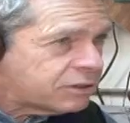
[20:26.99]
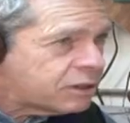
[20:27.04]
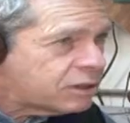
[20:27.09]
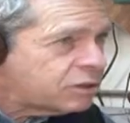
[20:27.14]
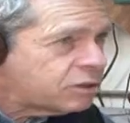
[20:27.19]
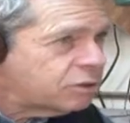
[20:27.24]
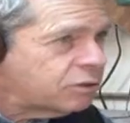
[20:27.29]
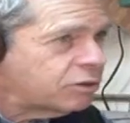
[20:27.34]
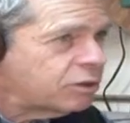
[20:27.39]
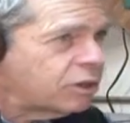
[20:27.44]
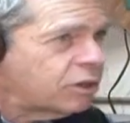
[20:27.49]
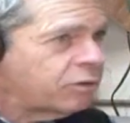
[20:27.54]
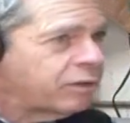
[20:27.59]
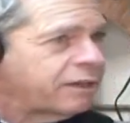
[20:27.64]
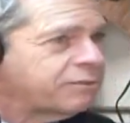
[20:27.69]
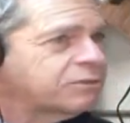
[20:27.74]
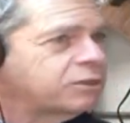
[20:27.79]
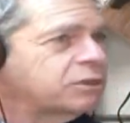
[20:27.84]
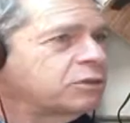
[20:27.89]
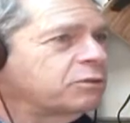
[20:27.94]
the studio
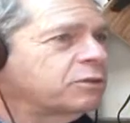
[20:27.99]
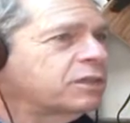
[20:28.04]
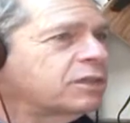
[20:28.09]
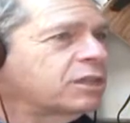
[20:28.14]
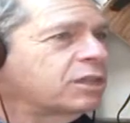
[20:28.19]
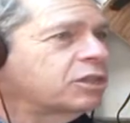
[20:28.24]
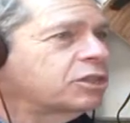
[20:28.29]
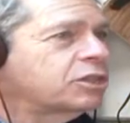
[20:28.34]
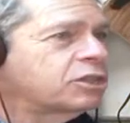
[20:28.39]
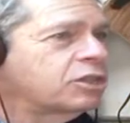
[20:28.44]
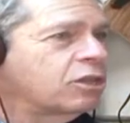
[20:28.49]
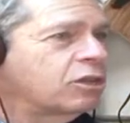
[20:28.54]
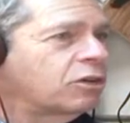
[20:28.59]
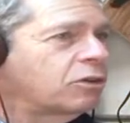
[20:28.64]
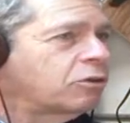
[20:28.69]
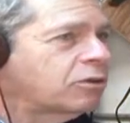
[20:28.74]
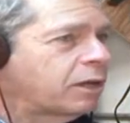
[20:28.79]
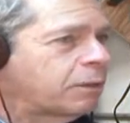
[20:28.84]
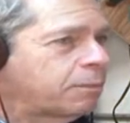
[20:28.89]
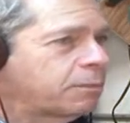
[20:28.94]
after doing their
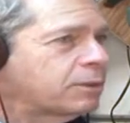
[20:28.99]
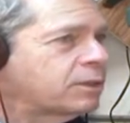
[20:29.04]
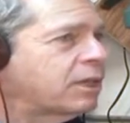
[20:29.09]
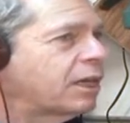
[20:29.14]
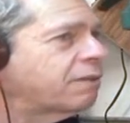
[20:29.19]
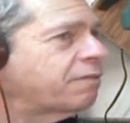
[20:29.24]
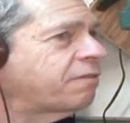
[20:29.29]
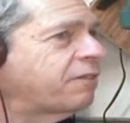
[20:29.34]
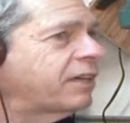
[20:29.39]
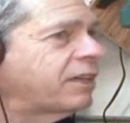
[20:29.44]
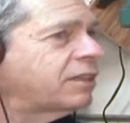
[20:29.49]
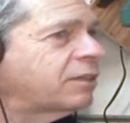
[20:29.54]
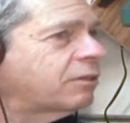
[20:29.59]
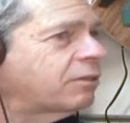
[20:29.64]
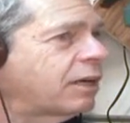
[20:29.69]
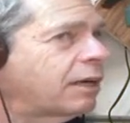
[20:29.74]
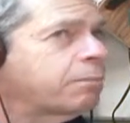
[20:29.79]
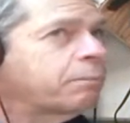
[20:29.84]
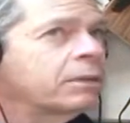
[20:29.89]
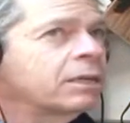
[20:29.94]
show, they put that
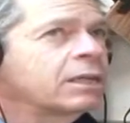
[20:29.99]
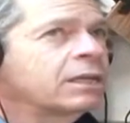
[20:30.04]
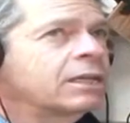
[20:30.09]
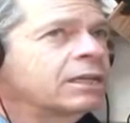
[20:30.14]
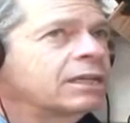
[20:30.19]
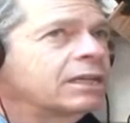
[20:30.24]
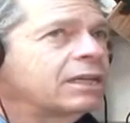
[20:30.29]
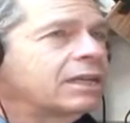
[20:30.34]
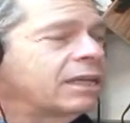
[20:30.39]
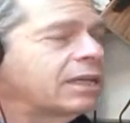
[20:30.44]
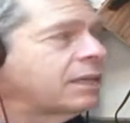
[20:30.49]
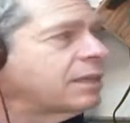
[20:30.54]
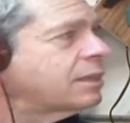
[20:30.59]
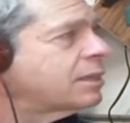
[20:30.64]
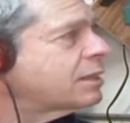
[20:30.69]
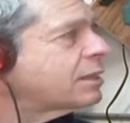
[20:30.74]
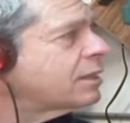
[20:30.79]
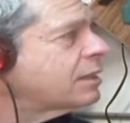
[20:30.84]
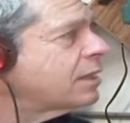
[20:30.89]
fader up, and